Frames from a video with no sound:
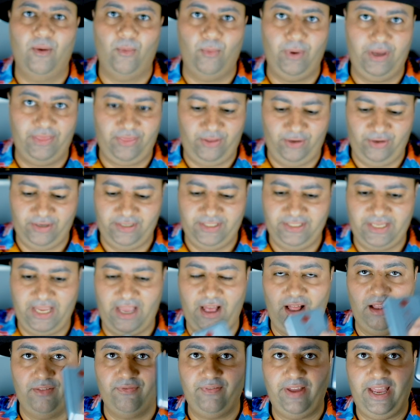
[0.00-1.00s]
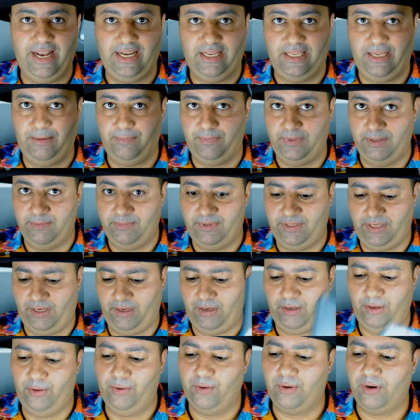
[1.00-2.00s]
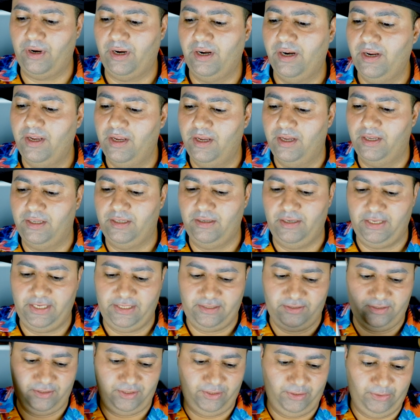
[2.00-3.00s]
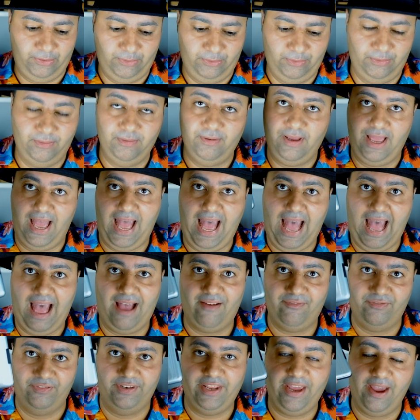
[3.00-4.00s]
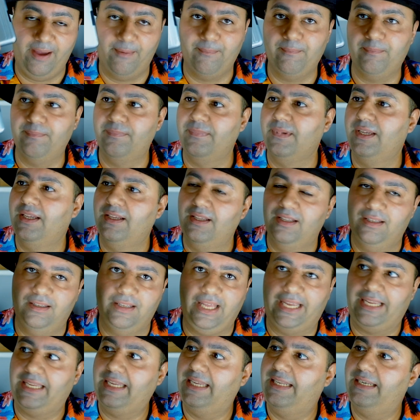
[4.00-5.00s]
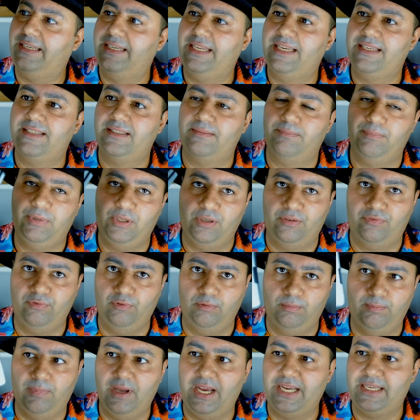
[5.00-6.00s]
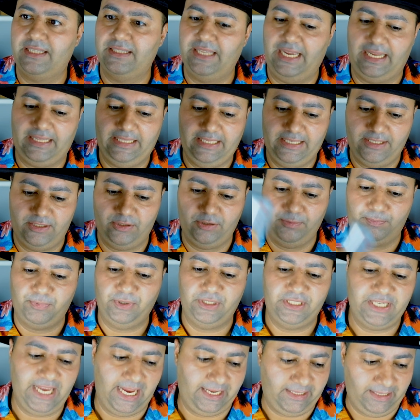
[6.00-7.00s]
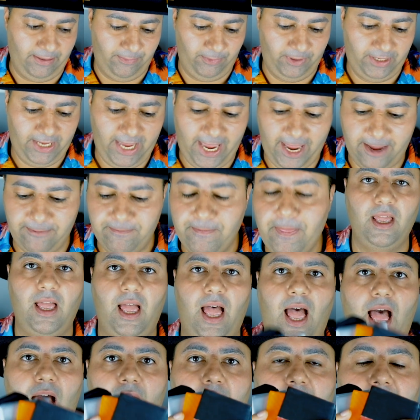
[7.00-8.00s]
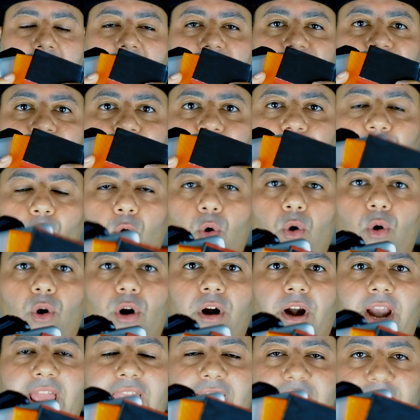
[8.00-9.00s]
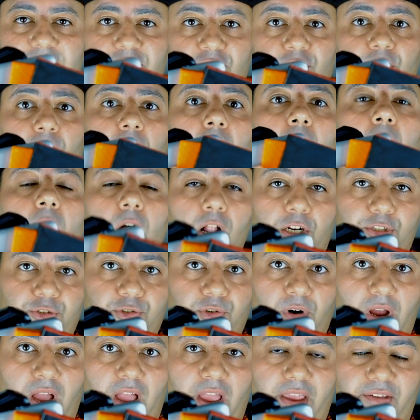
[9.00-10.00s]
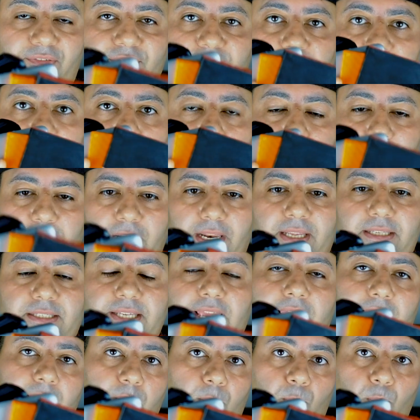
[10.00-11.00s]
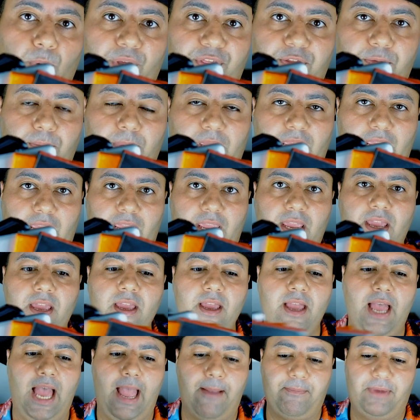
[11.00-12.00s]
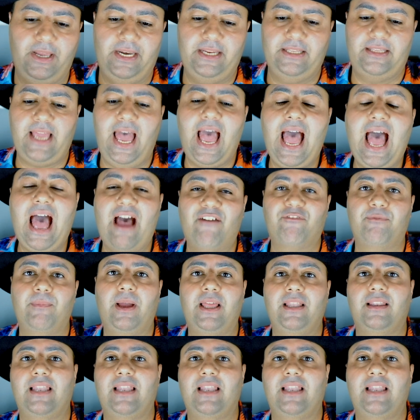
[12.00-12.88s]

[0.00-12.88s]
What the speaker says: with yourself and keep them secure. You need to have them like in these beautiful bags like this to protect them, okay? I have 4 external hard drives that I'm gonna take it with me. I'm gonna have my